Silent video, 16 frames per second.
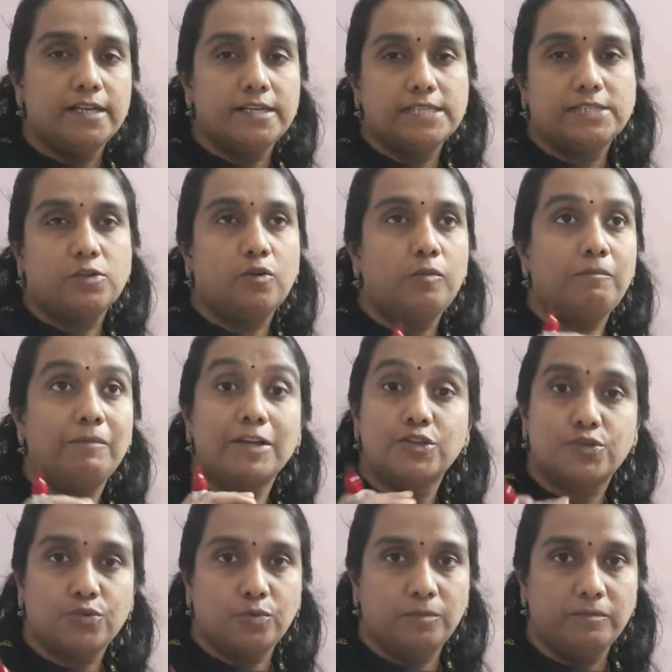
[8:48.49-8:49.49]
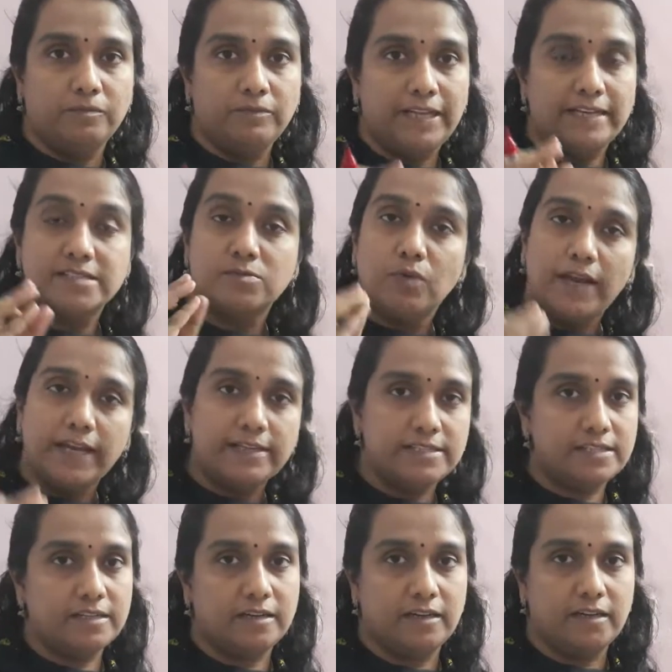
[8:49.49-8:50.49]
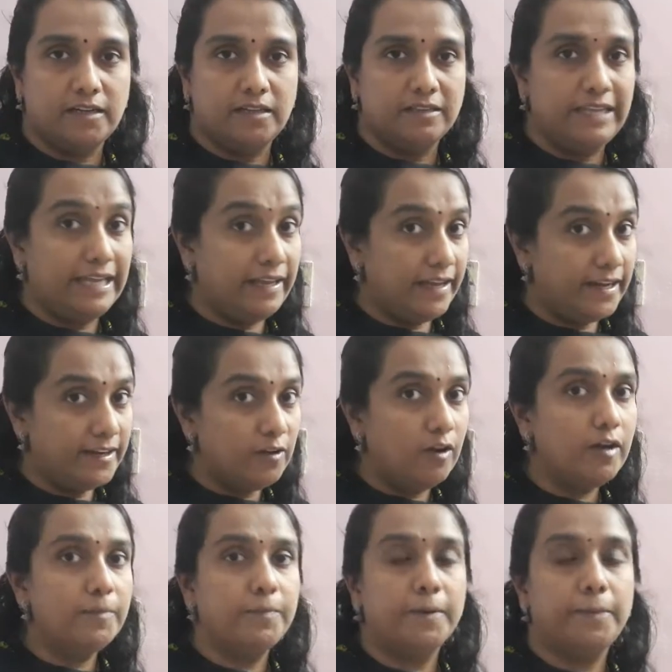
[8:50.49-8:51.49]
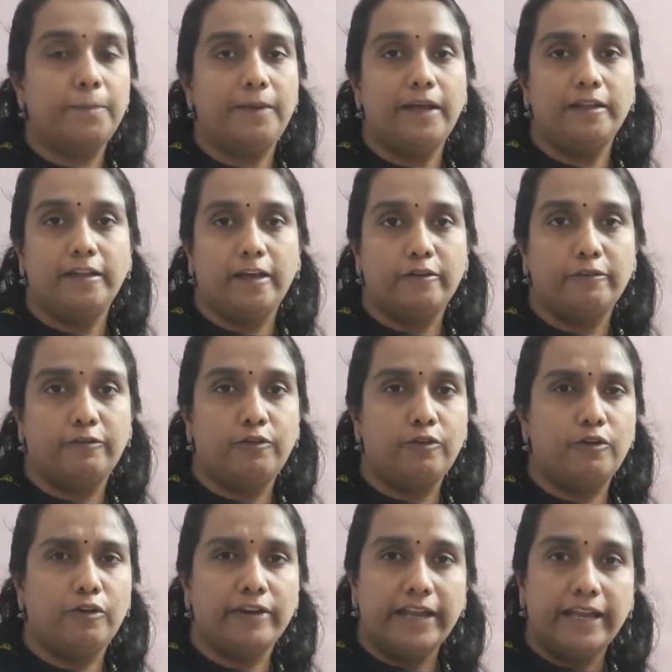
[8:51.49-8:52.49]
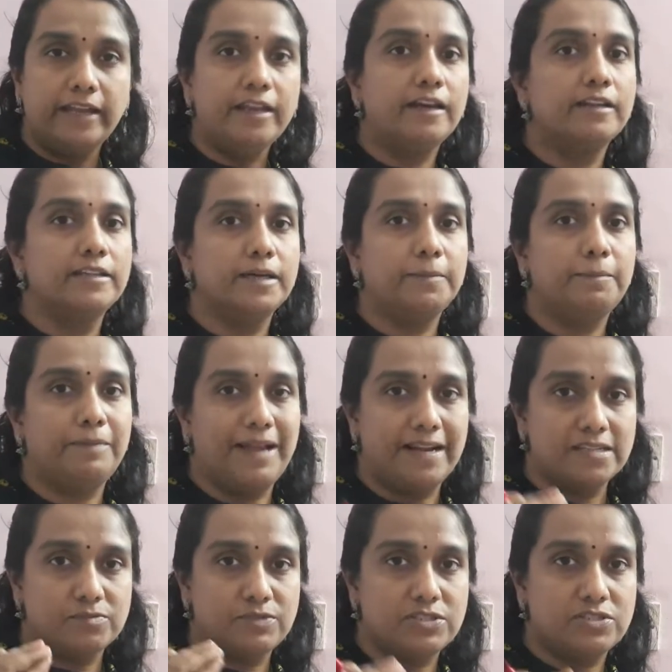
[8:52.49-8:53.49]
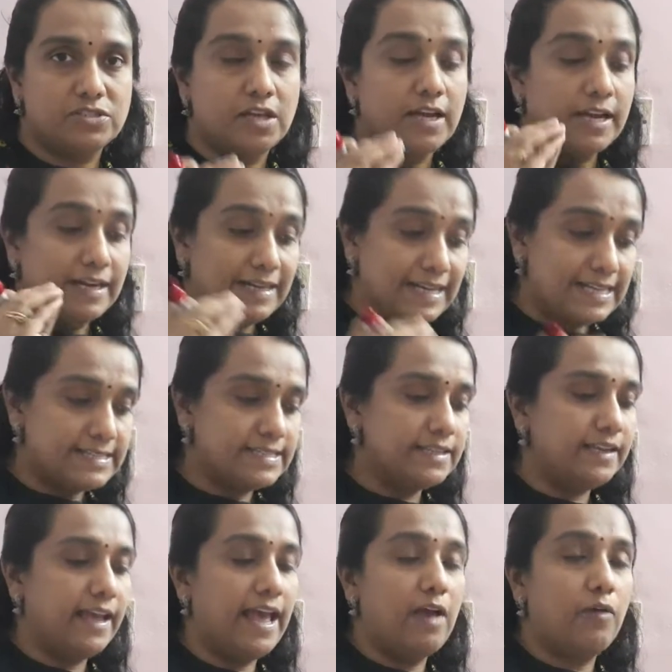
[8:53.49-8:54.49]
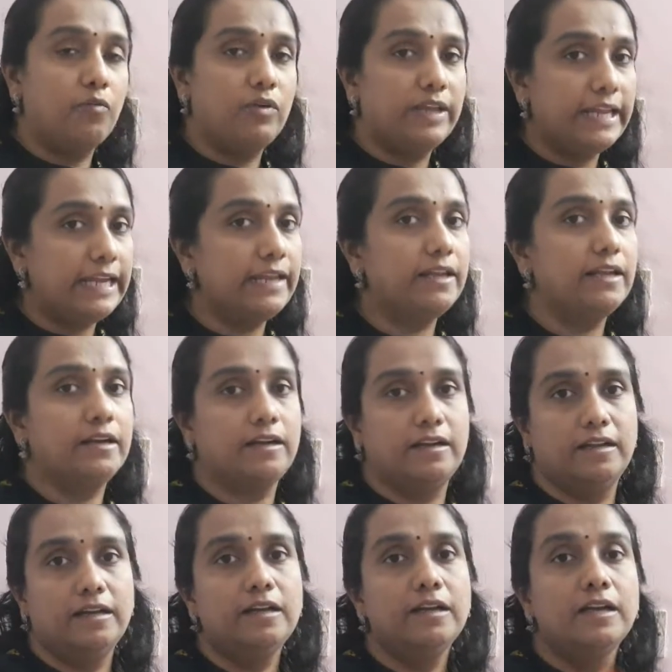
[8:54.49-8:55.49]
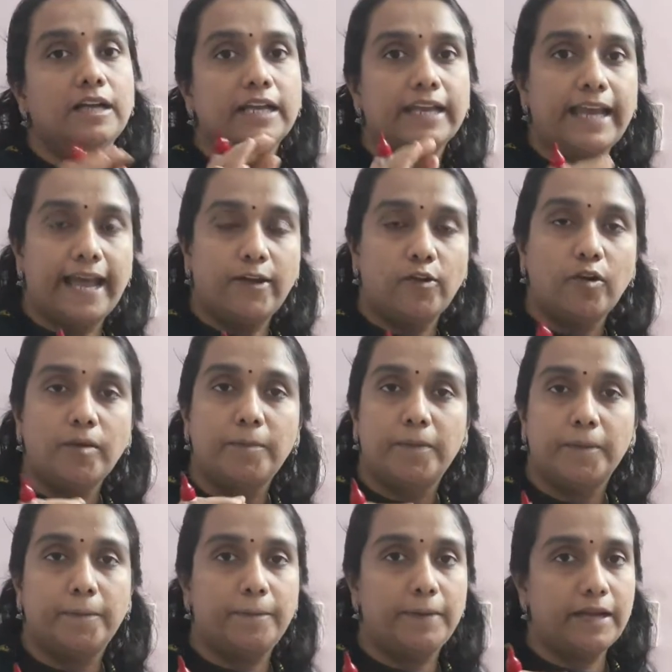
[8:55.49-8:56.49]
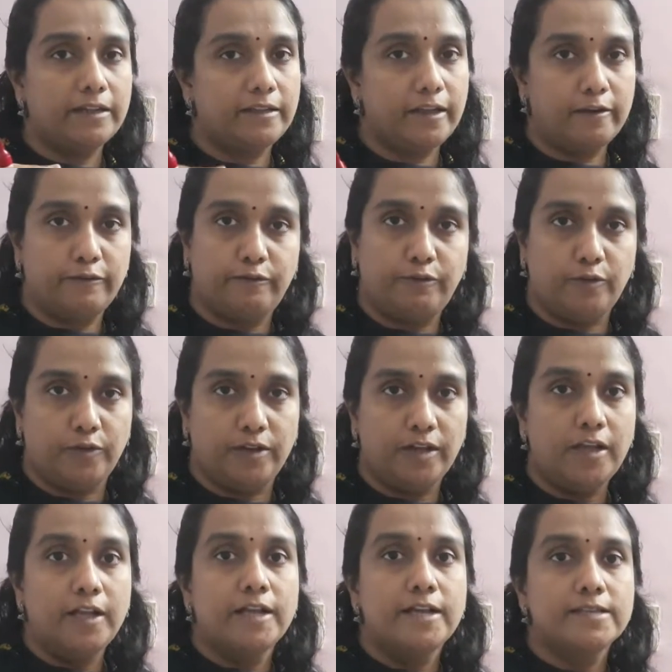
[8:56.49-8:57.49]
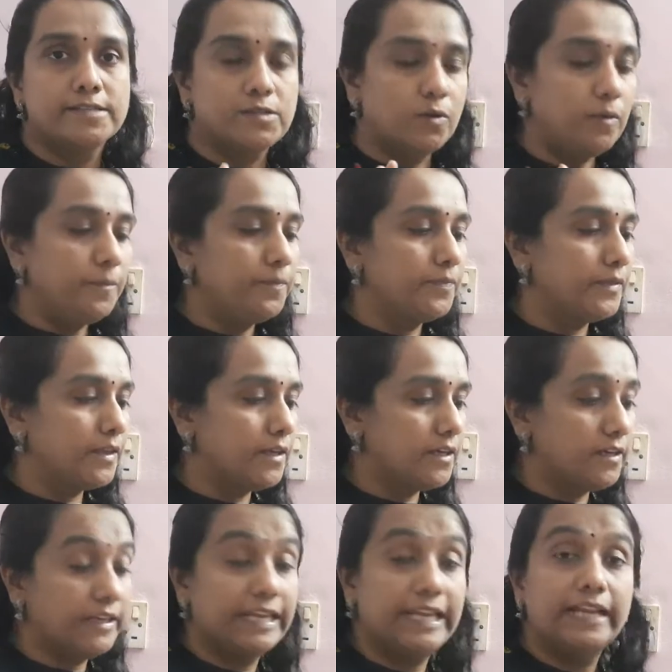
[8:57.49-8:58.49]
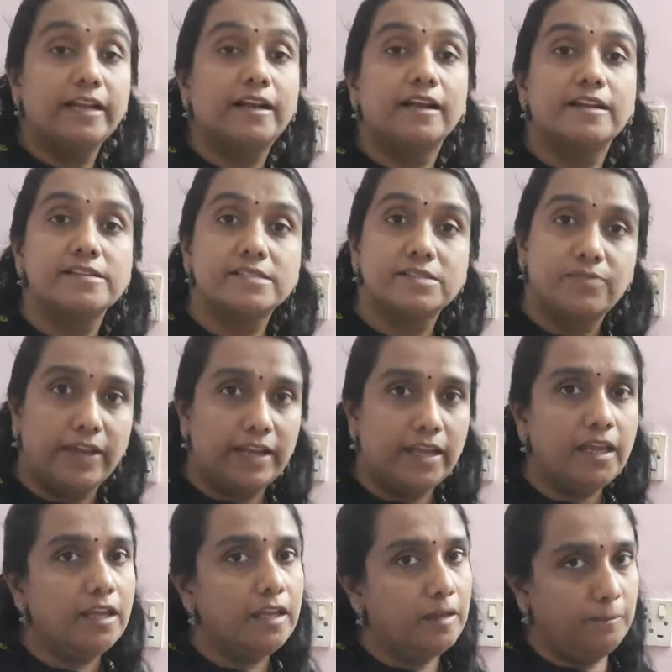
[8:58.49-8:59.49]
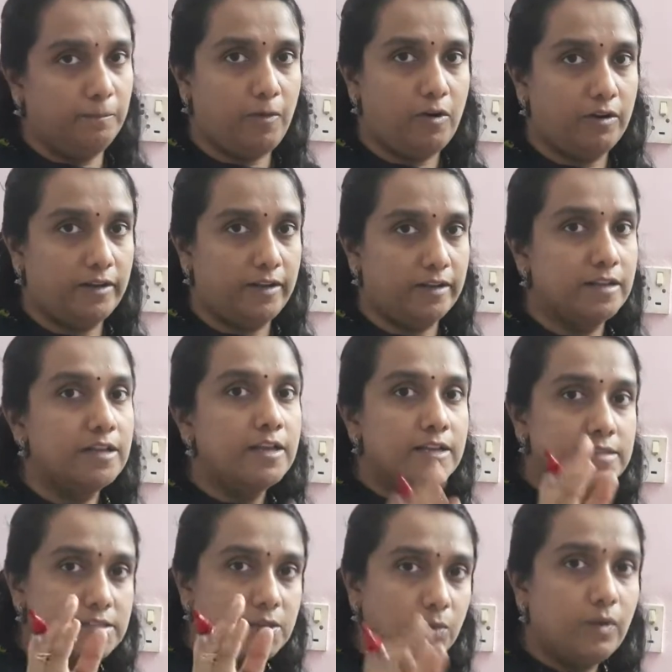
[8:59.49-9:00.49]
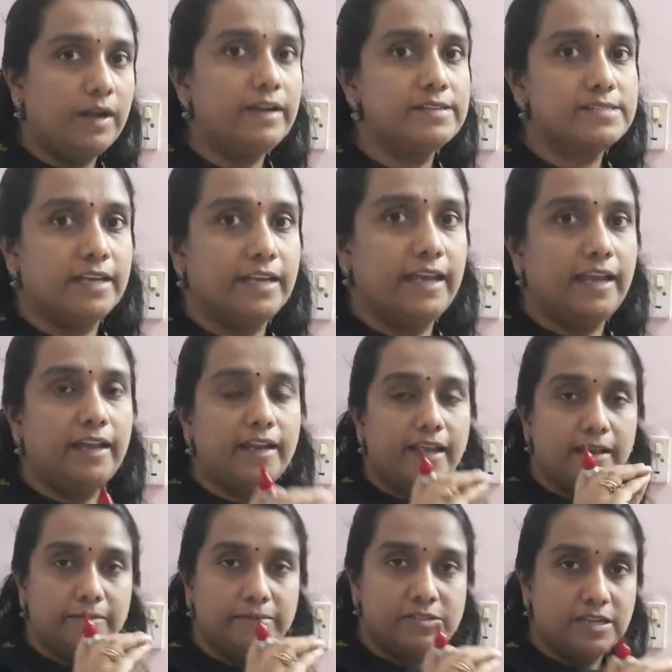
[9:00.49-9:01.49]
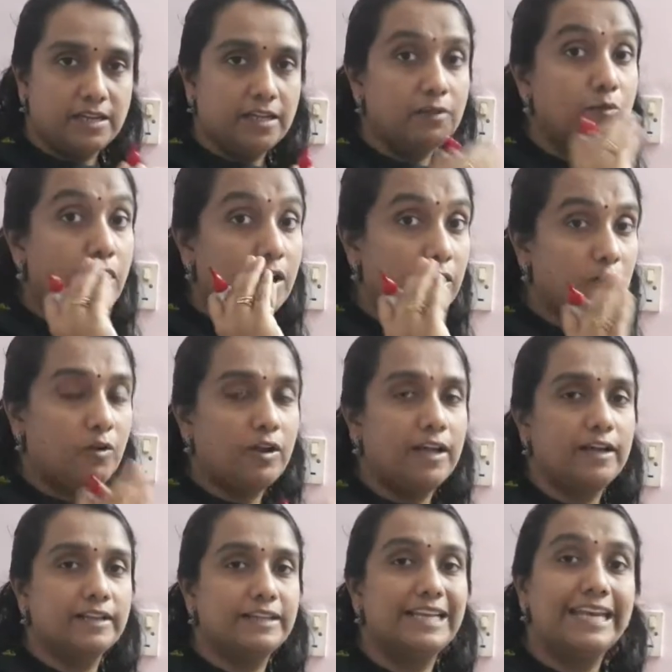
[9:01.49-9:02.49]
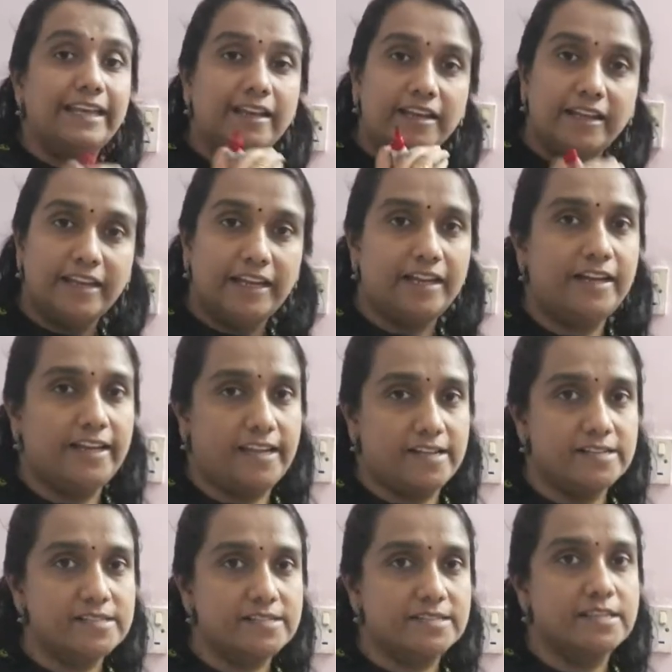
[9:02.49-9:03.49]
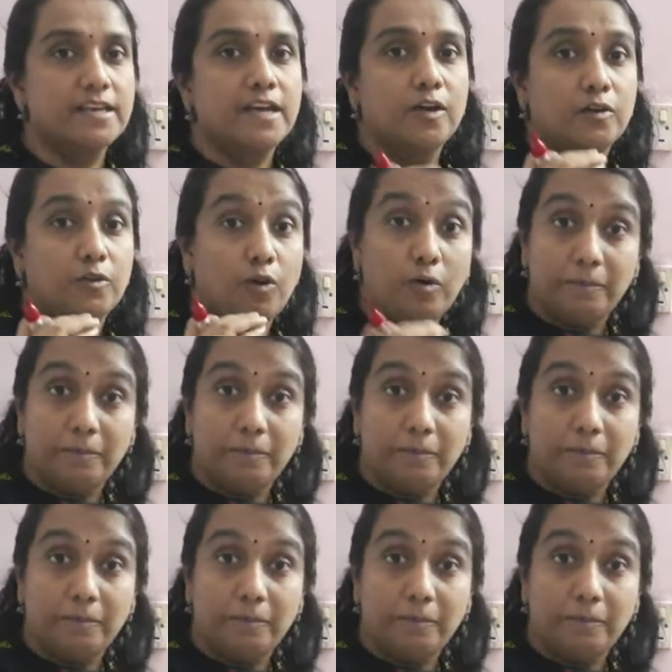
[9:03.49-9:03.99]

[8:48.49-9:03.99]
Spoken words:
So mushroom, that is white in color, they cannot prepare their food, or any other plants which doesn't have green color cannot prepare their food. So green color is very important. So once again I am telling what all are the ingredients, raw